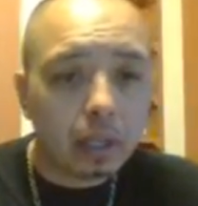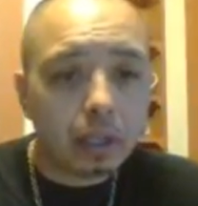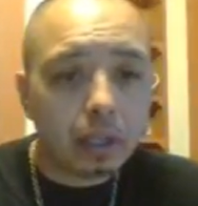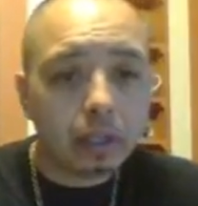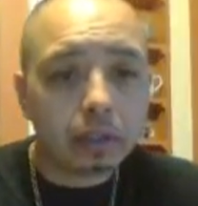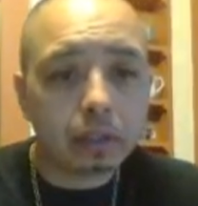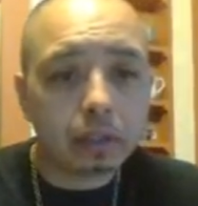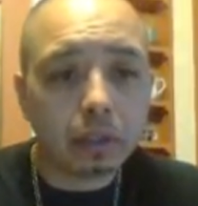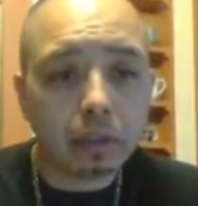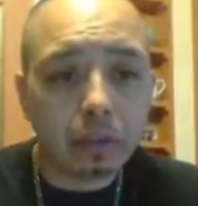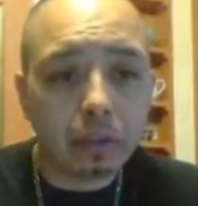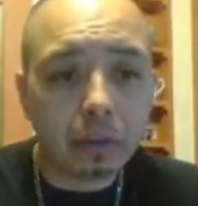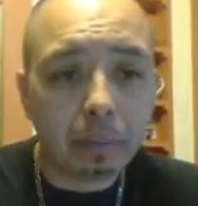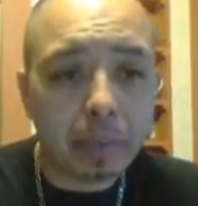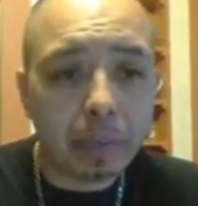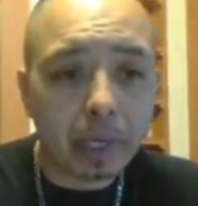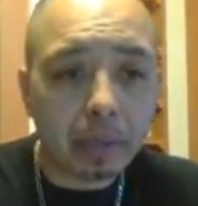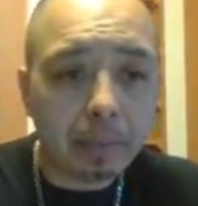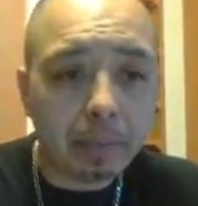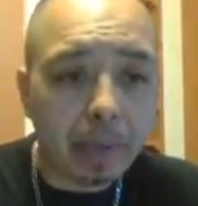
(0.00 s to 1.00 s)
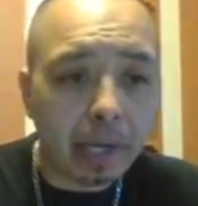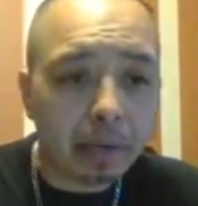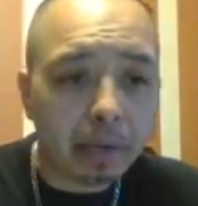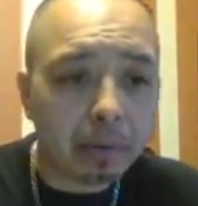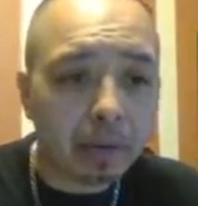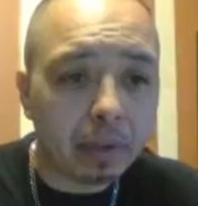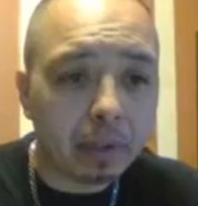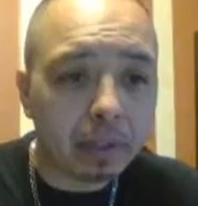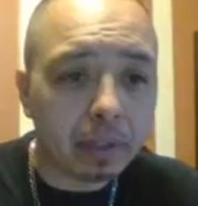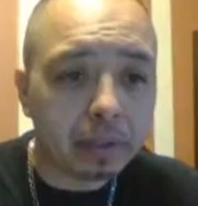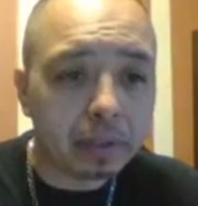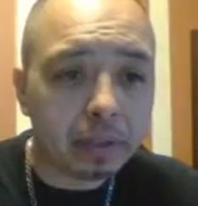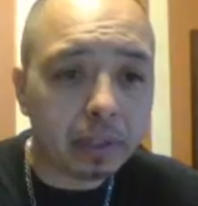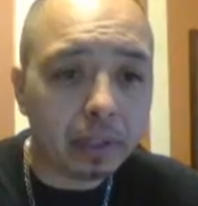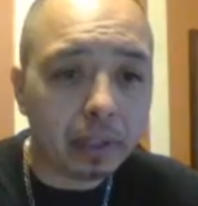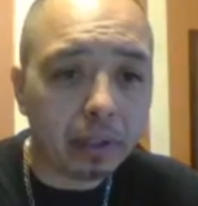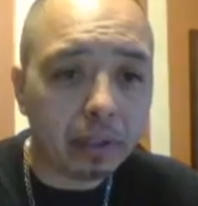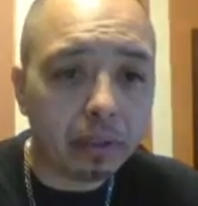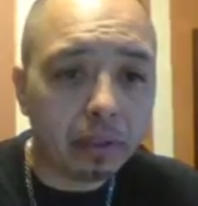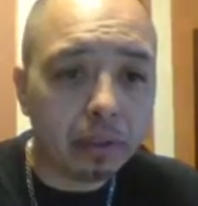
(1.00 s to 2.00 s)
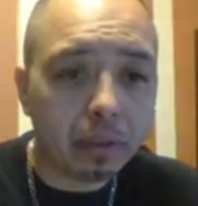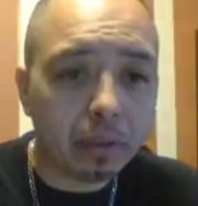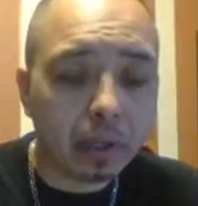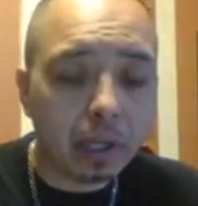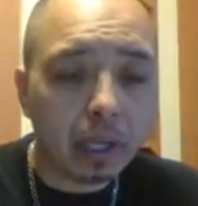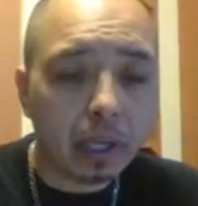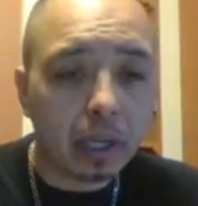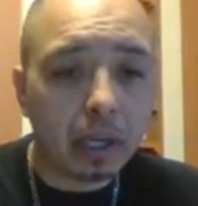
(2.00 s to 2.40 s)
So you'll pick up anyone that's near you.